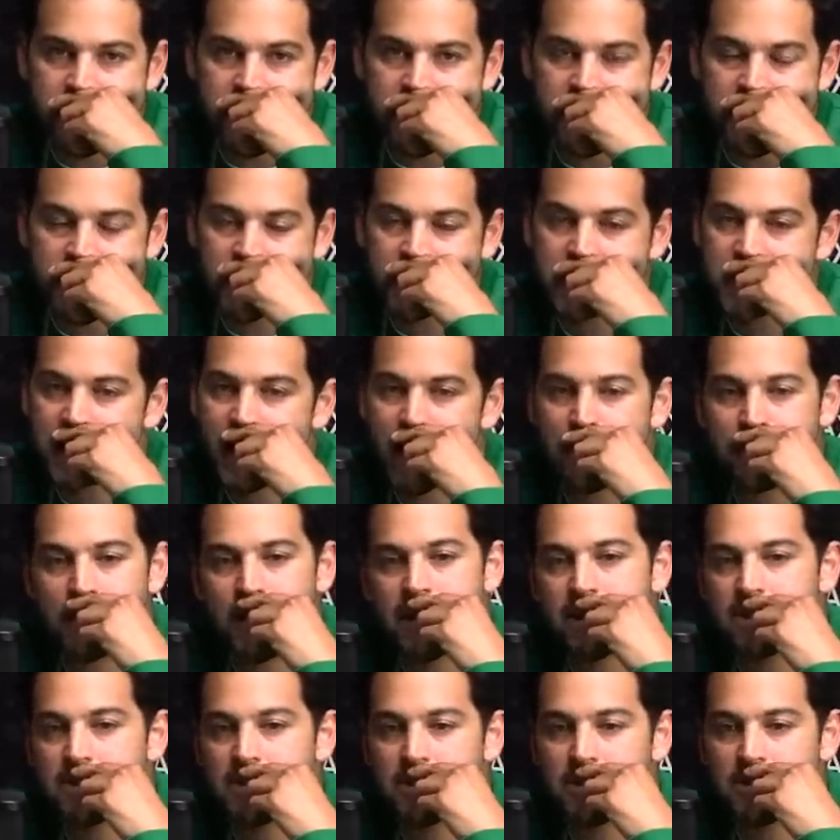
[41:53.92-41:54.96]
once I got
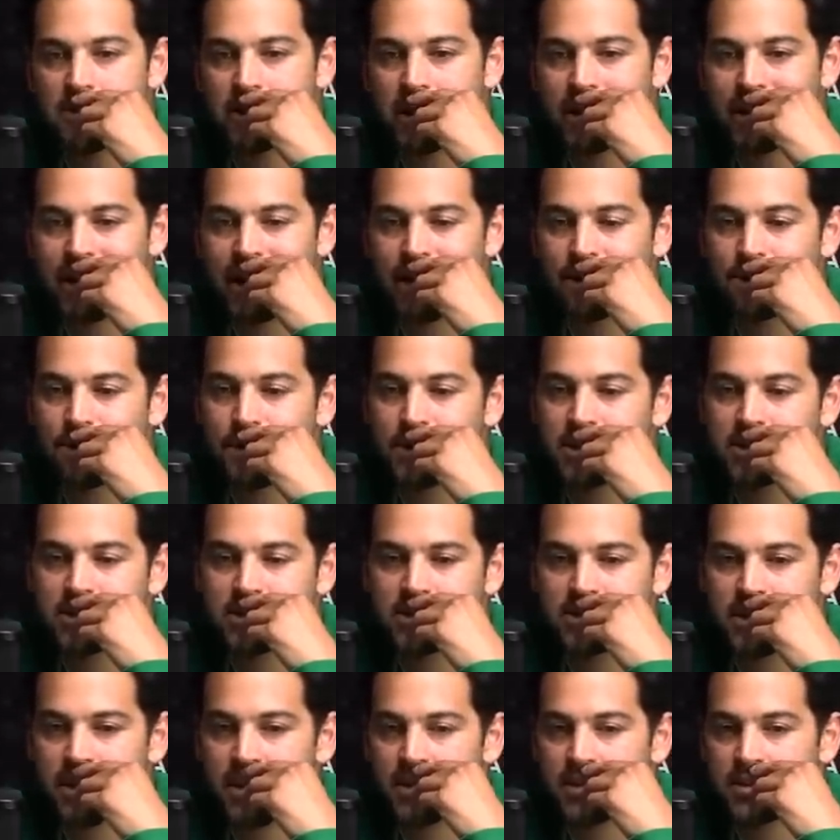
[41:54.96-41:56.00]
better though, like I missed
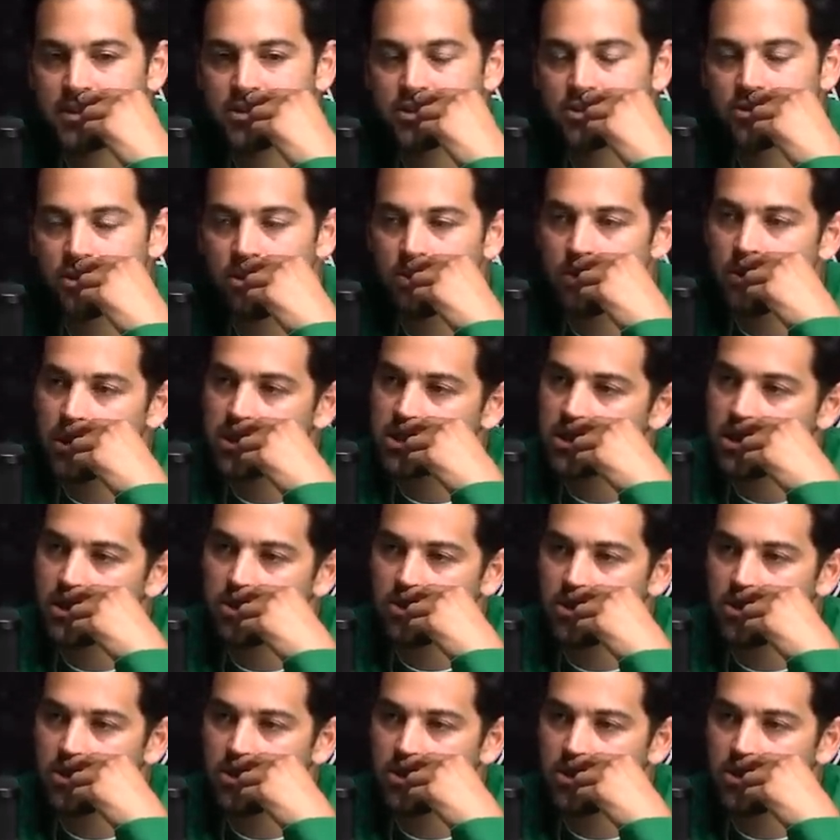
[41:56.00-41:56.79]
skating so much, and I yeah.